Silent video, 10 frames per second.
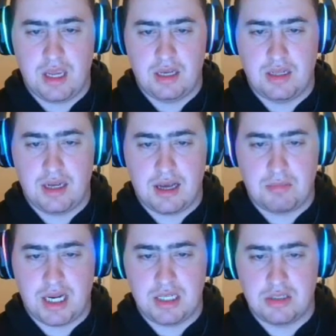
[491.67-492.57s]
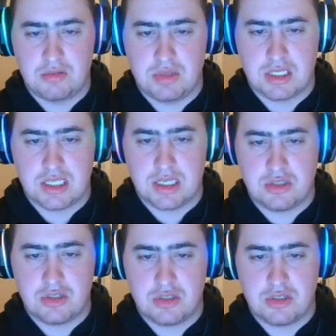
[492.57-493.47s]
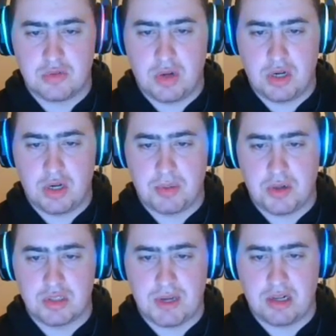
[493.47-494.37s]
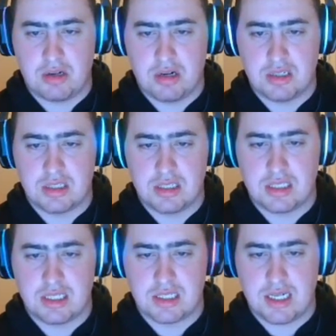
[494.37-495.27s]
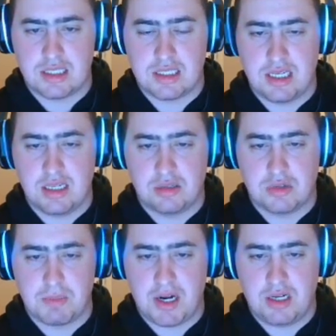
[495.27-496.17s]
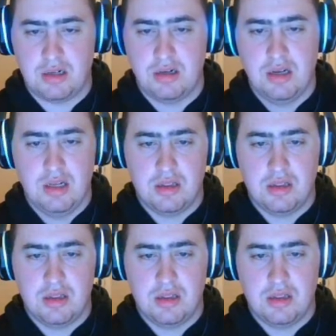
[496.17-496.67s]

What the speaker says: And now, mind you, this says choose one of your opponent's battle cards. This does not say ignores barrier.